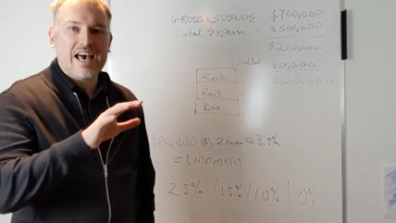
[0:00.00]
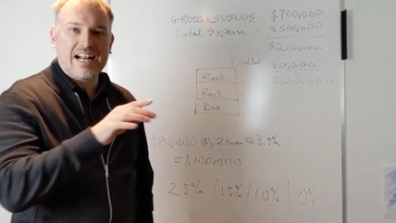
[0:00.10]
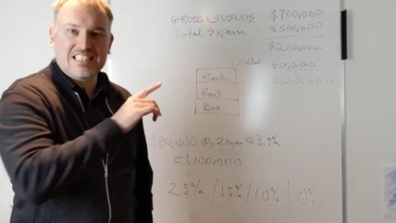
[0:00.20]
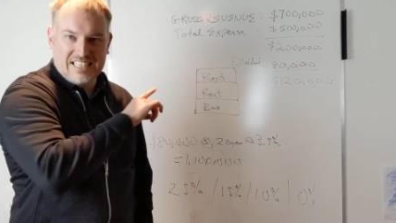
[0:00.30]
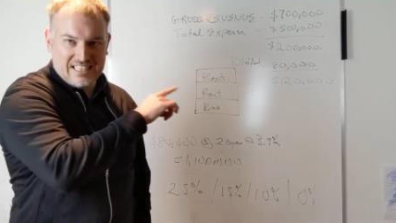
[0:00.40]

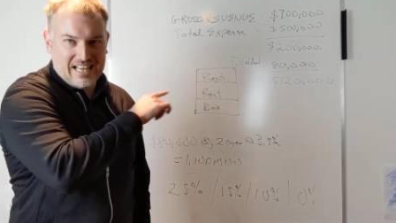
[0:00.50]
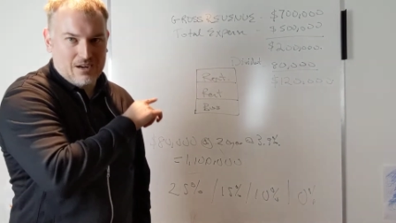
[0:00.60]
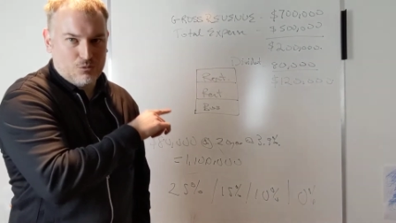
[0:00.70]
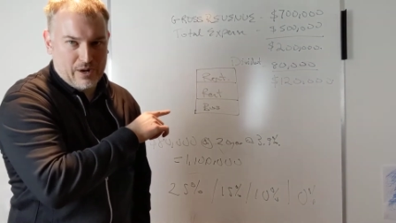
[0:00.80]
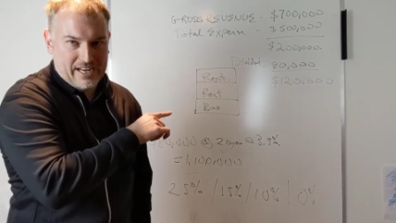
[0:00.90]
and it's in
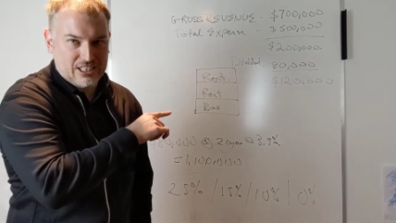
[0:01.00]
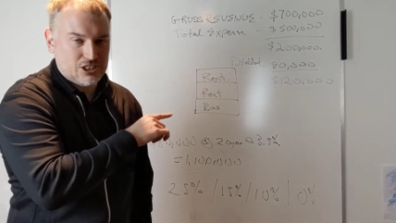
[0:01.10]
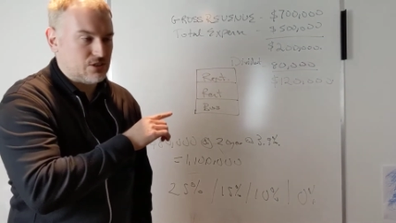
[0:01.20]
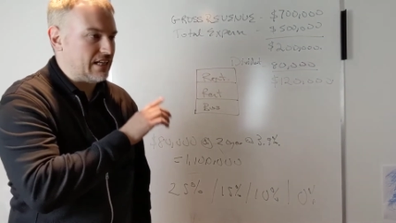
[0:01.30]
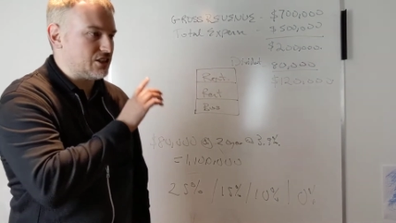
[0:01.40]
that
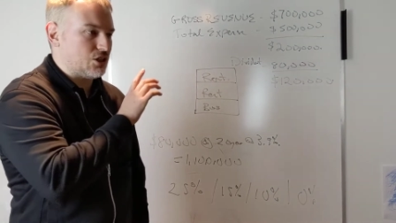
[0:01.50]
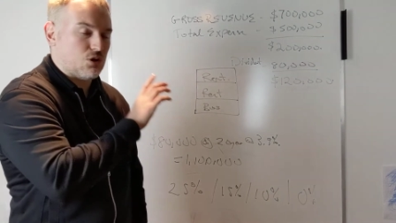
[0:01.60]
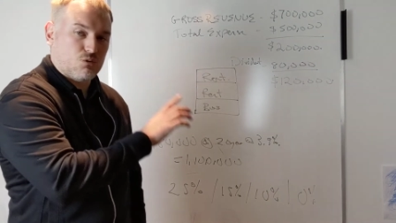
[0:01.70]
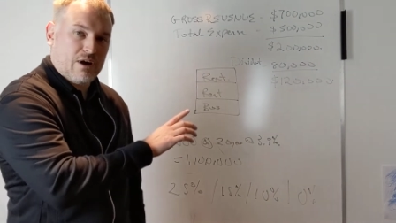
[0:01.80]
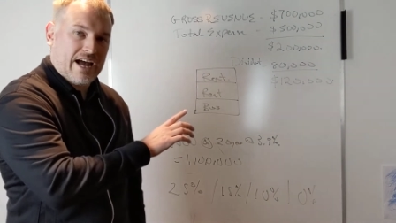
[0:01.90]
range. So that's
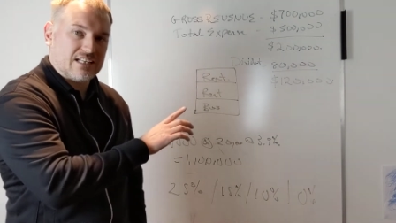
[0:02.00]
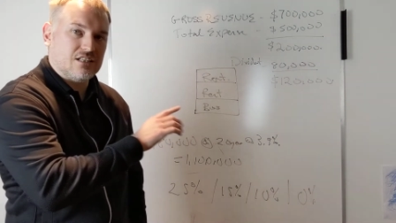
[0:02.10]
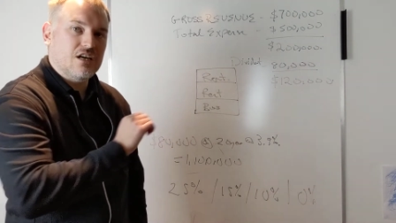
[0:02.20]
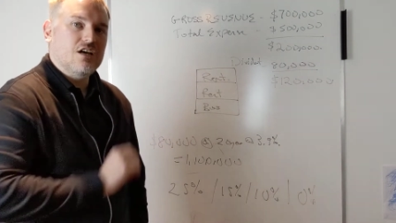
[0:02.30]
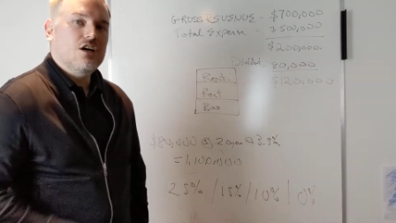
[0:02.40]
correct.